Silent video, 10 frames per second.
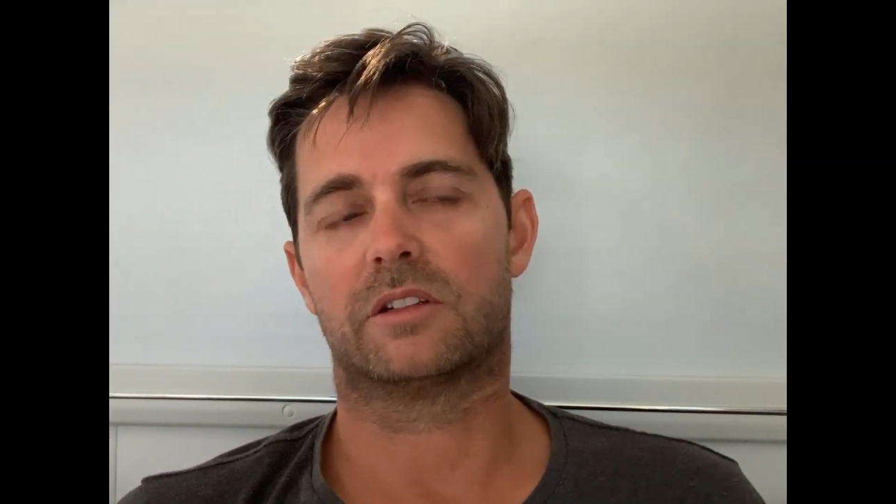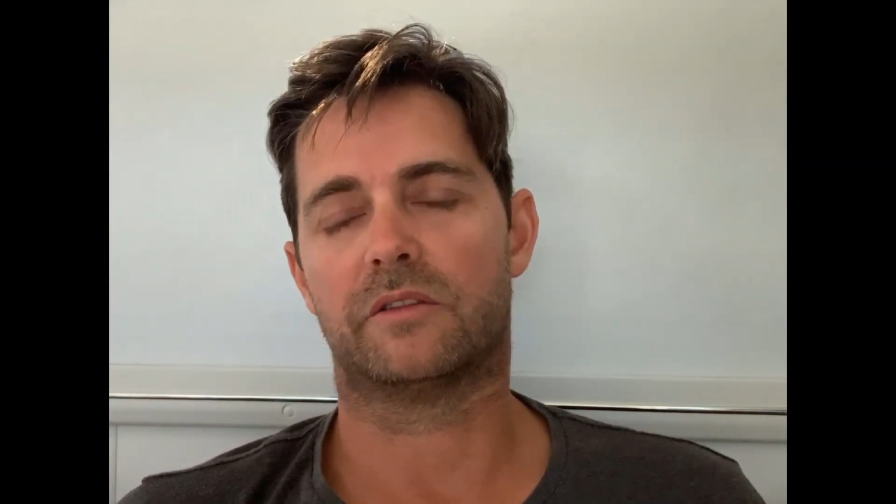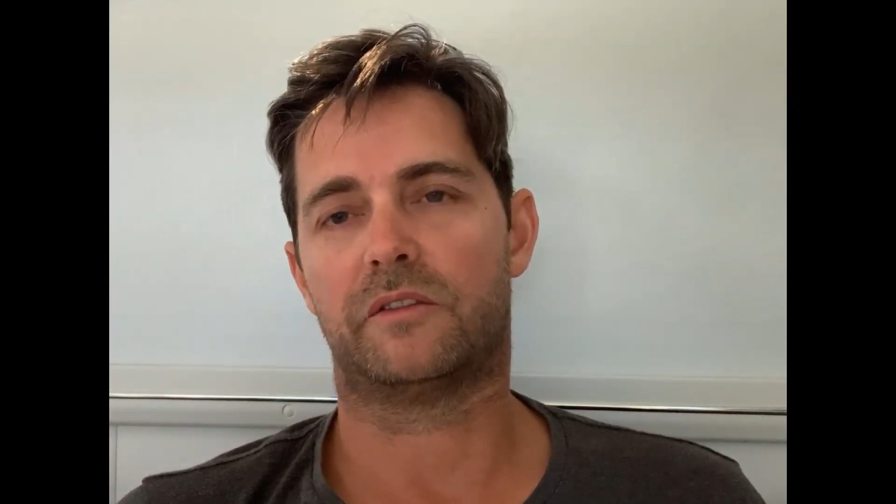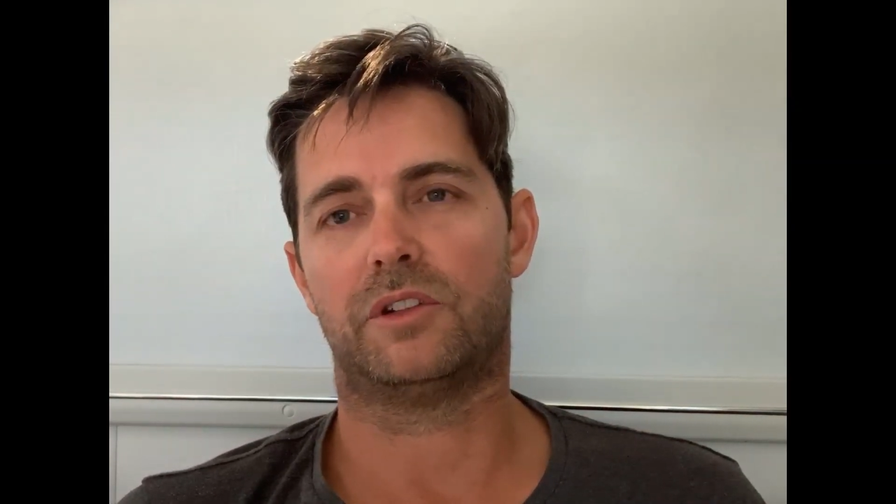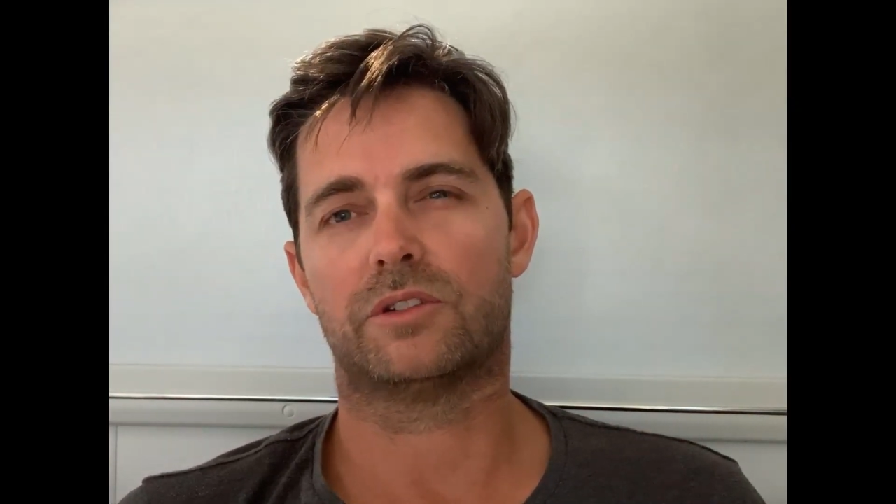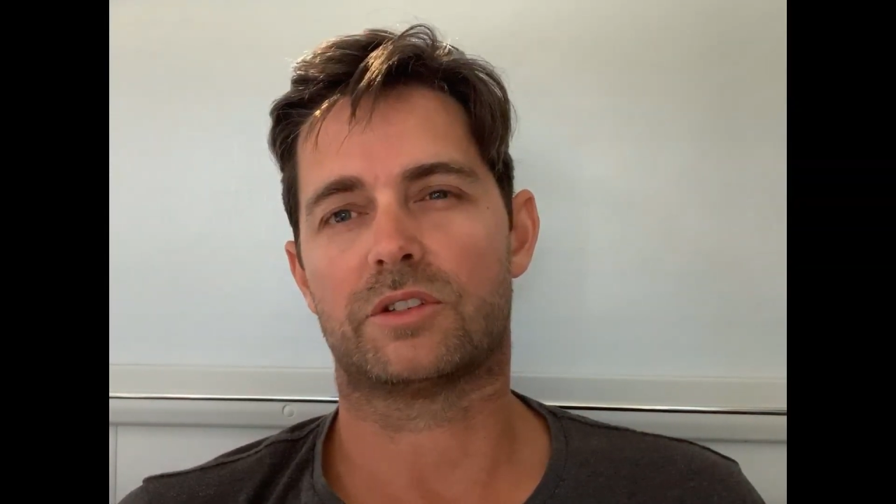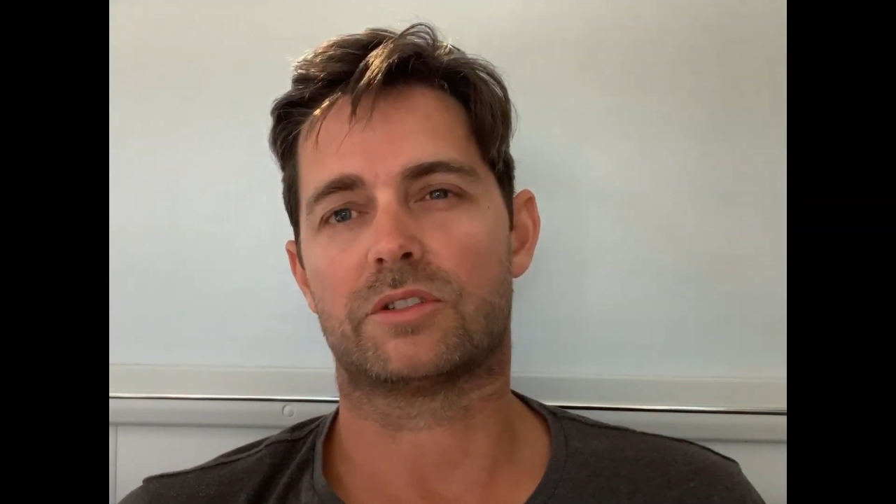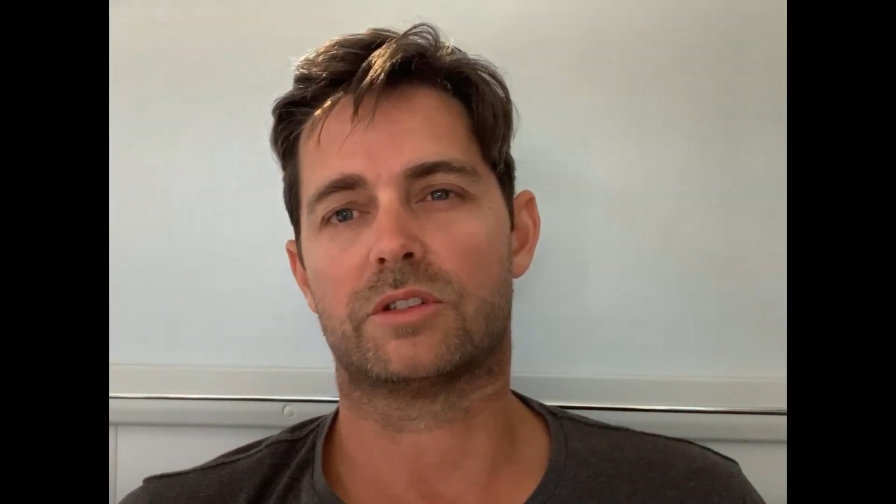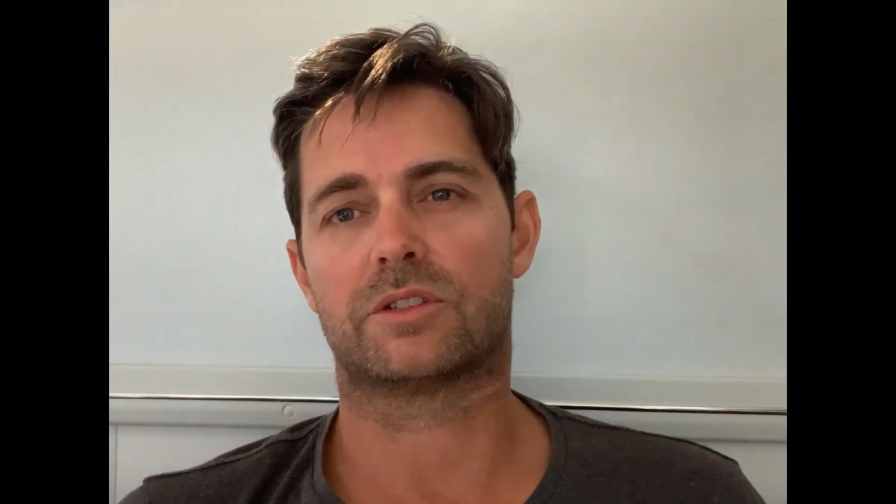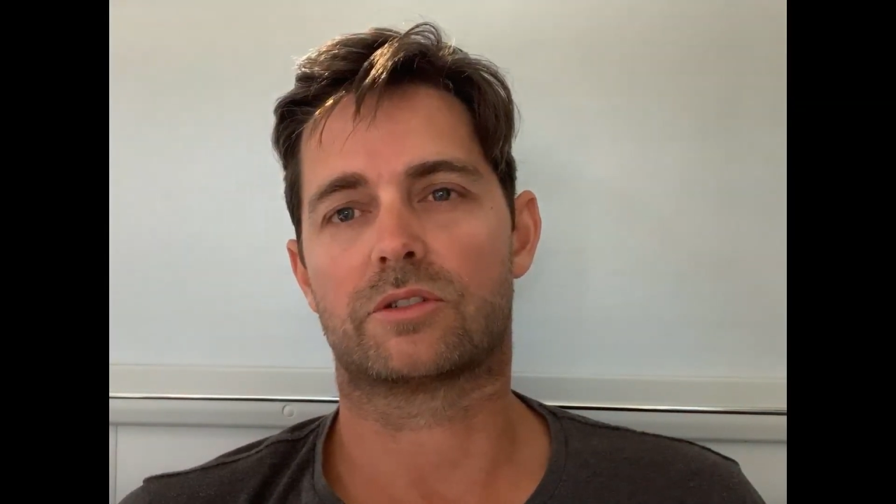confuses
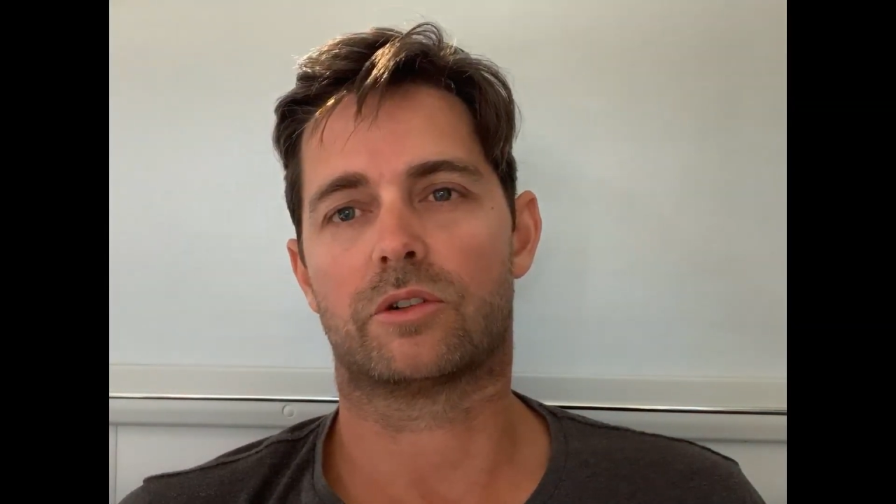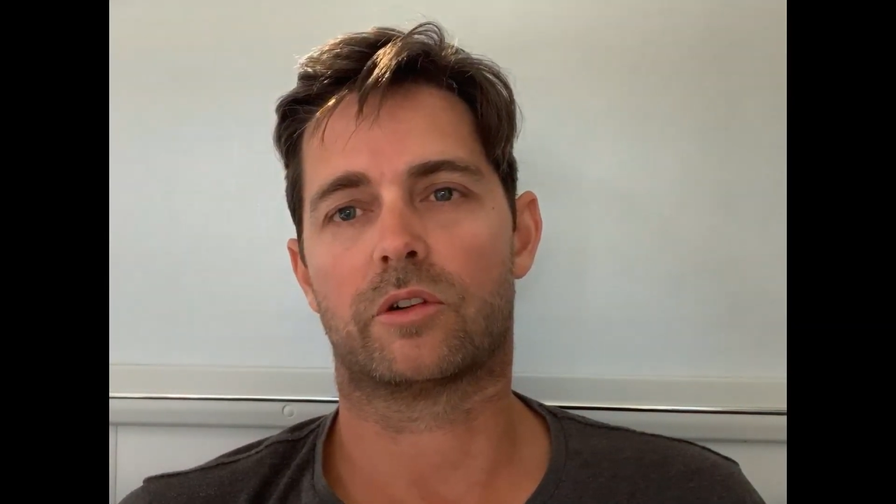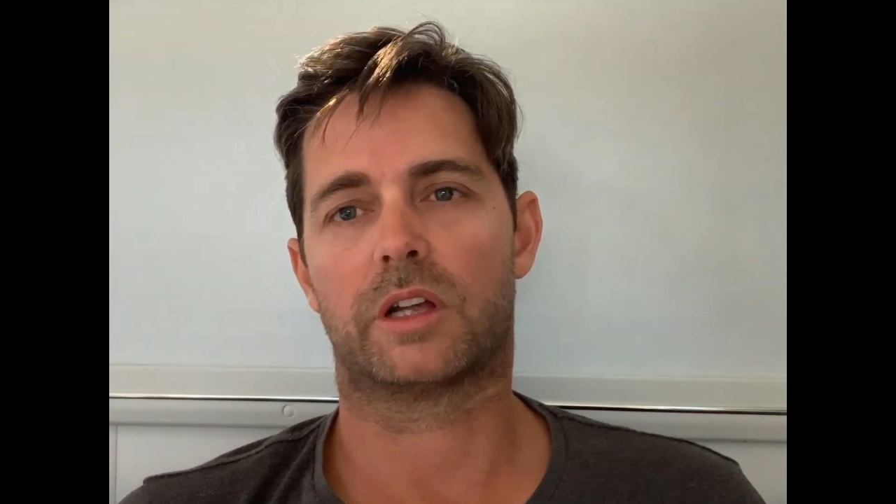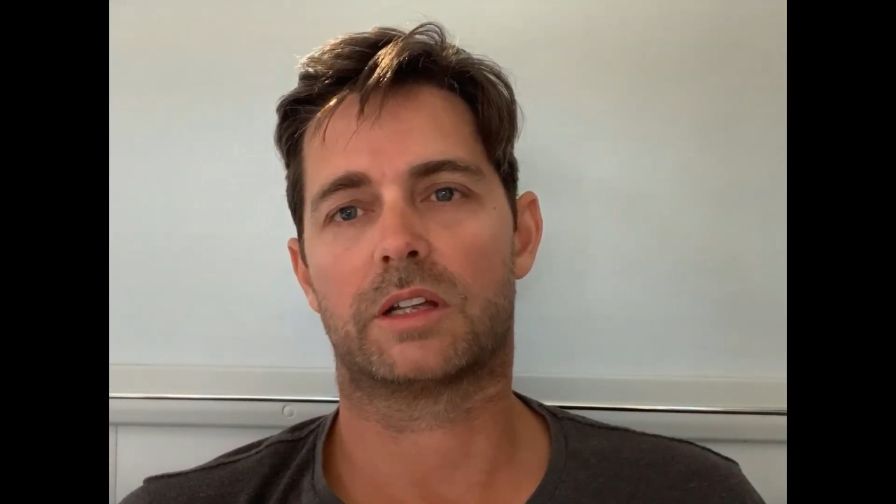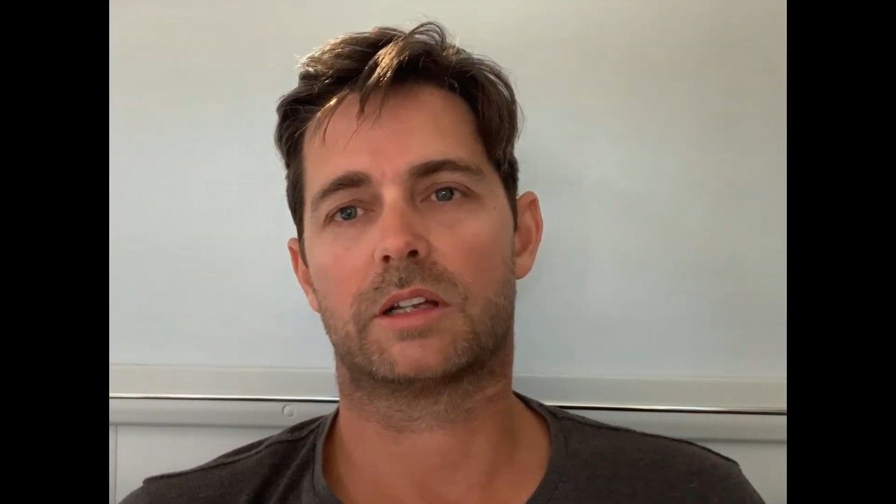the story.